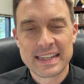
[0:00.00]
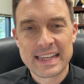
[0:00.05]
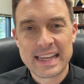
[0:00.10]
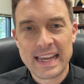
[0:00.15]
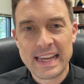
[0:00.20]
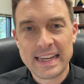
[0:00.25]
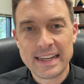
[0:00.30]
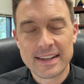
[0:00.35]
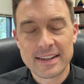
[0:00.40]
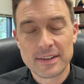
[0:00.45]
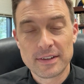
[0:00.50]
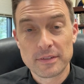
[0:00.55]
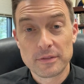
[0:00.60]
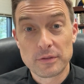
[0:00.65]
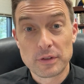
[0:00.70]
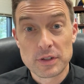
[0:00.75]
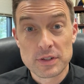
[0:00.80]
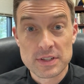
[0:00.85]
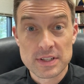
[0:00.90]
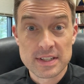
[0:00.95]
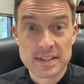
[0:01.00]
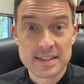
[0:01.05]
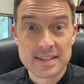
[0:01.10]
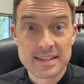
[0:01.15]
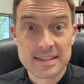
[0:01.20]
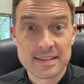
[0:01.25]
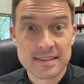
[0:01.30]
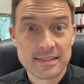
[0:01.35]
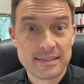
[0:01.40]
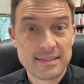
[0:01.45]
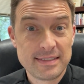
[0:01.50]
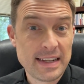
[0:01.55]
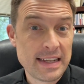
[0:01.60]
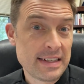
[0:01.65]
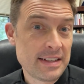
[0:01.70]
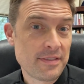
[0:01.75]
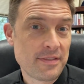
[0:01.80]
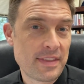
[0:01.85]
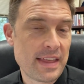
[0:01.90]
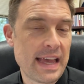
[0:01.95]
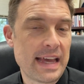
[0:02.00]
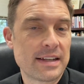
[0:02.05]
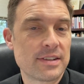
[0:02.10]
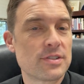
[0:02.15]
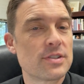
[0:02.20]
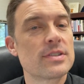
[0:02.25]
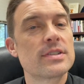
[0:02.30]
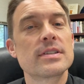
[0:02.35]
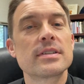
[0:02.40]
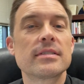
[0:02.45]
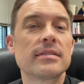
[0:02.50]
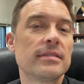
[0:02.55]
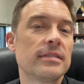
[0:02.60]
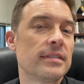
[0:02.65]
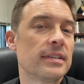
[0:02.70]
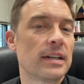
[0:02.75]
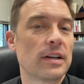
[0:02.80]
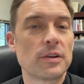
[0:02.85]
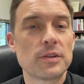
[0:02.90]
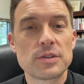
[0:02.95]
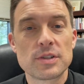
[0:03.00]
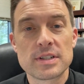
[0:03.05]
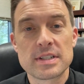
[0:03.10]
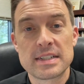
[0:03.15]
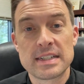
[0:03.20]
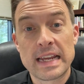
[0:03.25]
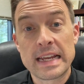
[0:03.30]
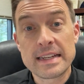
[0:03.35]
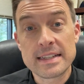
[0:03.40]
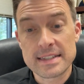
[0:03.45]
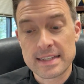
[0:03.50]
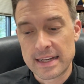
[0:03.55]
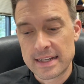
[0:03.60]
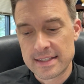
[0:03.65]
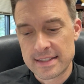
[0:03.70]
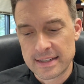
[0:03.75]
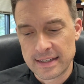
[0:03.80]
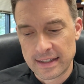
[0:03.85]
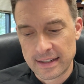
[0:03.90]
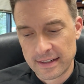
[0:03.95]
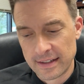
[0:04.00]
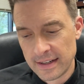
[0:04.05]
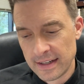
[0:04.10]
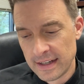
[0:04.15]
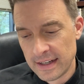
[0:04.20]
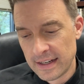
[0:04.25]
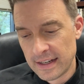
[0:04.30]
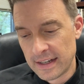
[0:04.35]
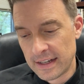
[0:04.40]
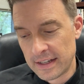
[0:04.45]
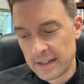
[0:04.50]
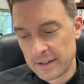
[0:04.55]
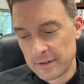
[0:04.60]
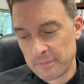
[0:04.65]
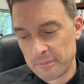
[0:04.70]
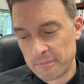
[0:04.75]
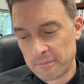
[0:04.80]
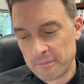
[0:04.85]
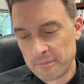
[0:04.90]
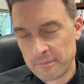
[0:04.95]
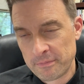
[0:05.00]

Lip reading: cake versus none of that. Just nice icing. The